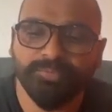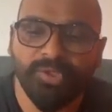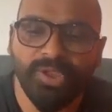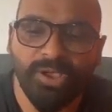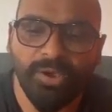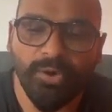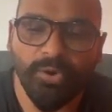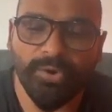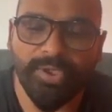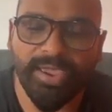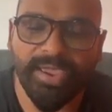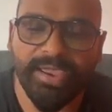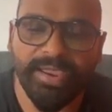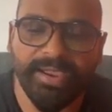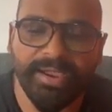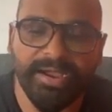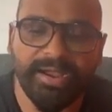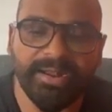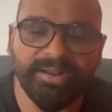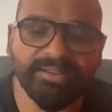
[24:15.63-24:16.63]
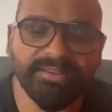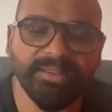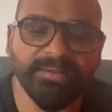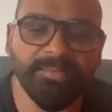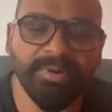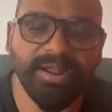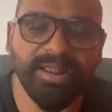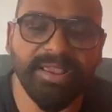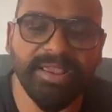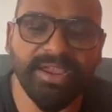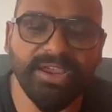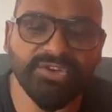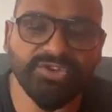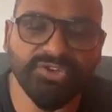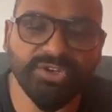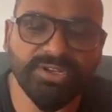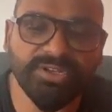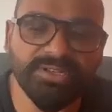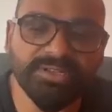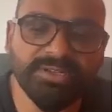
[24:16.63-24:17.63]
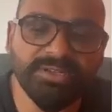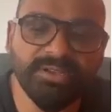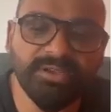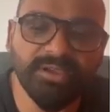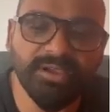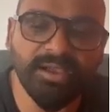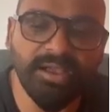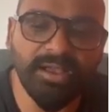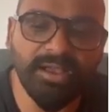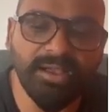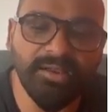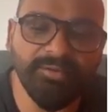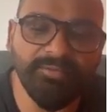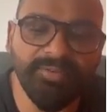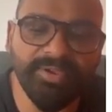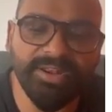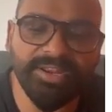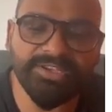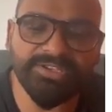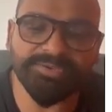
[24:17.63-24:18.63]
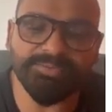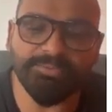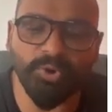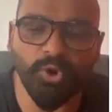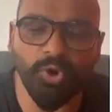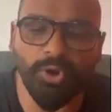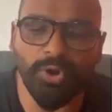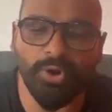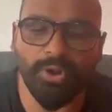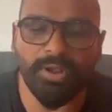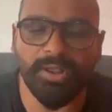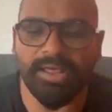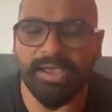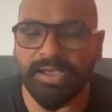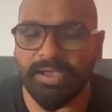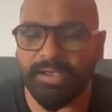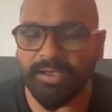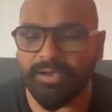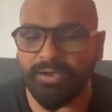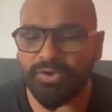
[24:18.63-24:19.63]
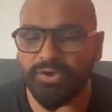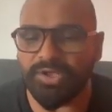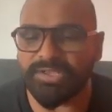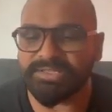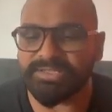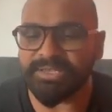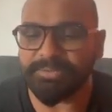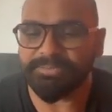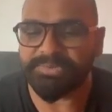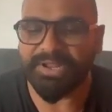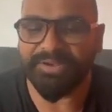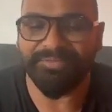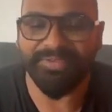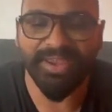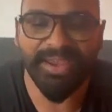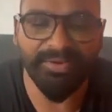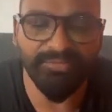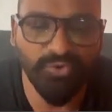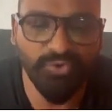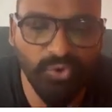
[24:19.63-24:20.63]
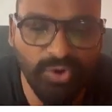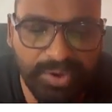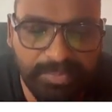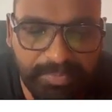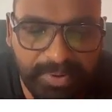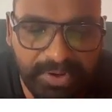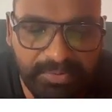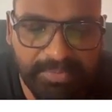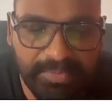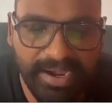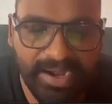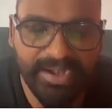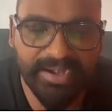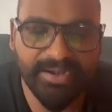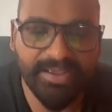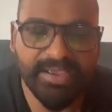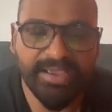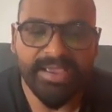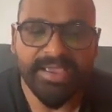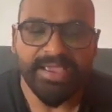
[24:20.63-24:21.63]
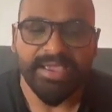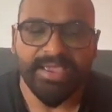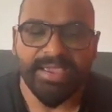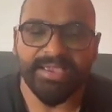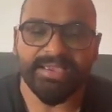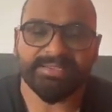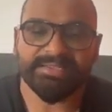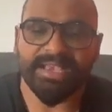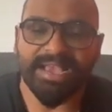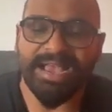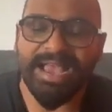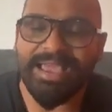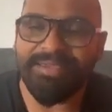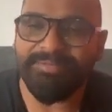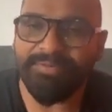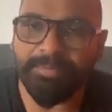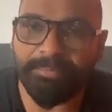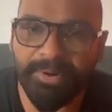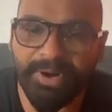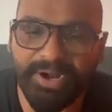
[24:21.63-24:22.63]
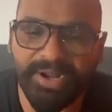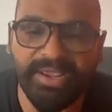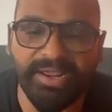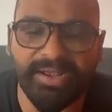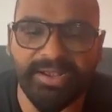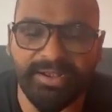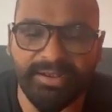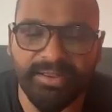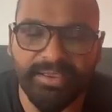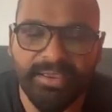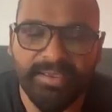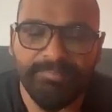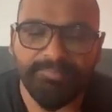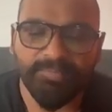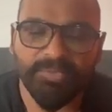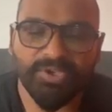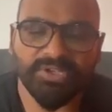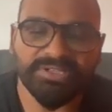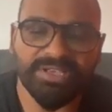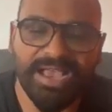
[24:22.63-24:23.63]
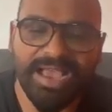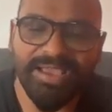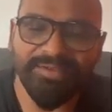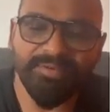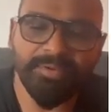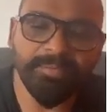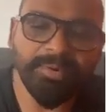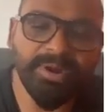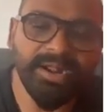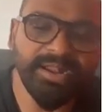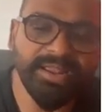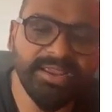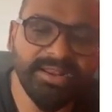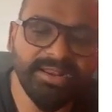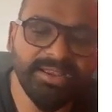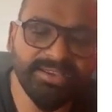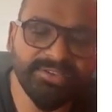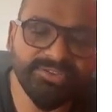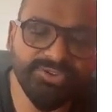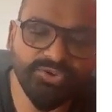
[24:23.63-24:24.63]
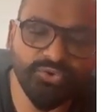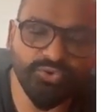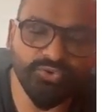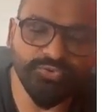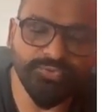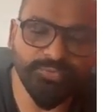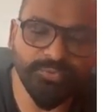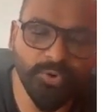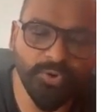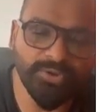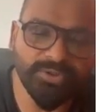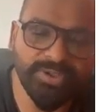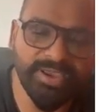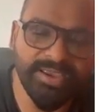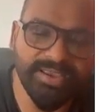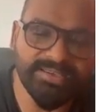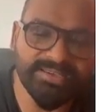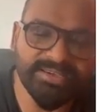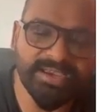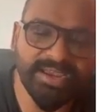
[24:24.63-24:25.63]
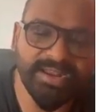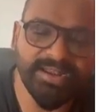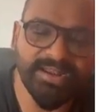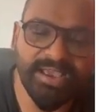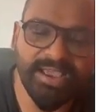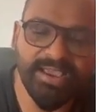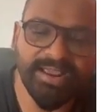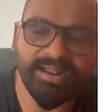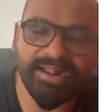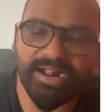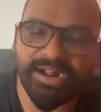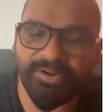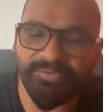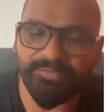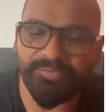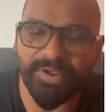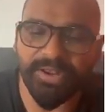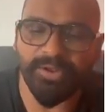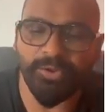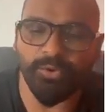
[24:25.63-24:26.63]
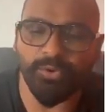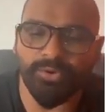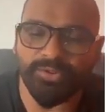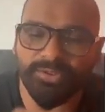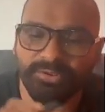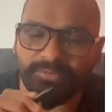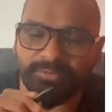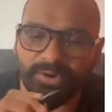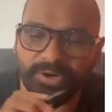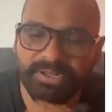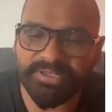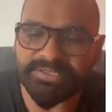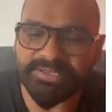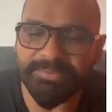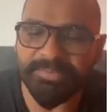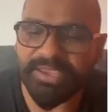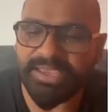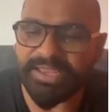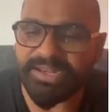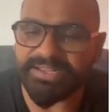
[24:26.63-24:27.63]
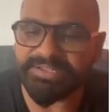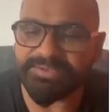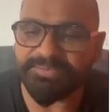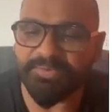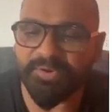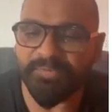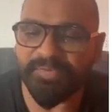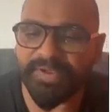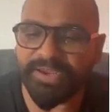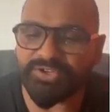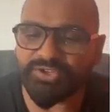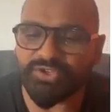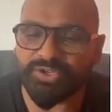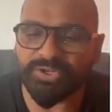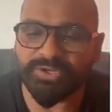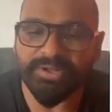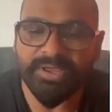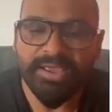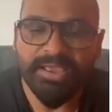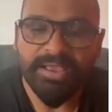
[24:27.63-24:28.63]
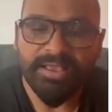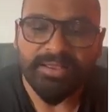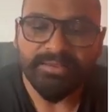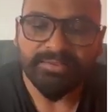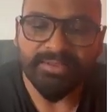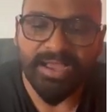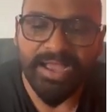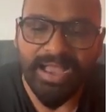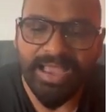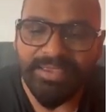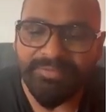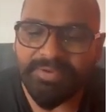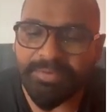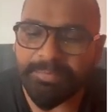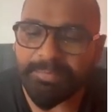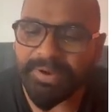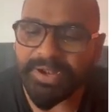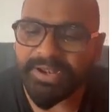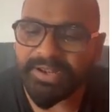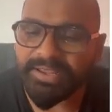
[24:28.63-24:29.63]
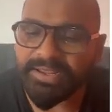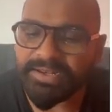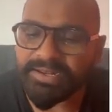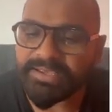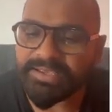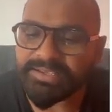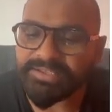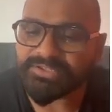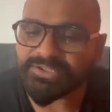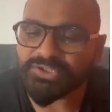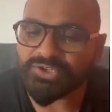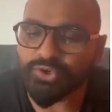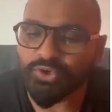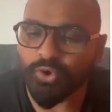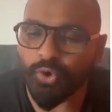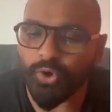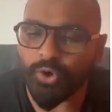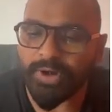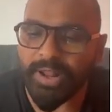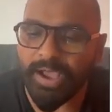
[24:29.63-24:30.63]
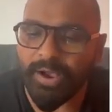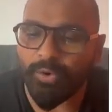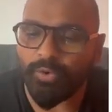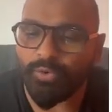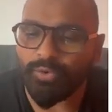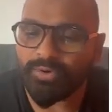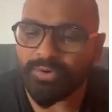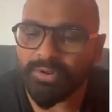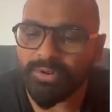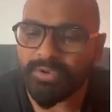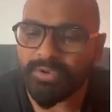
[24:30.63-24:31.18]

Okay, another medication, very small concept that we have to keep in mind is ivabradine. This ivabradine is used for the angina and heart failure. What is the mechanism of action? The ivabradine is slow down